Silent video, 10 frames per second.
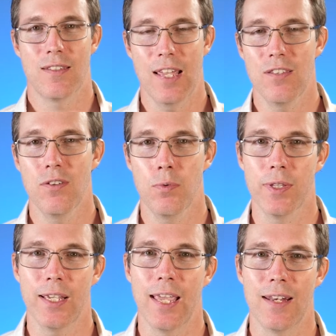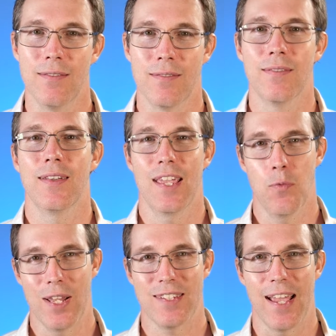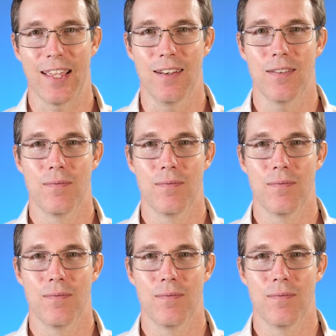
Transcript: Stay tuned, we'll dig in 1 second.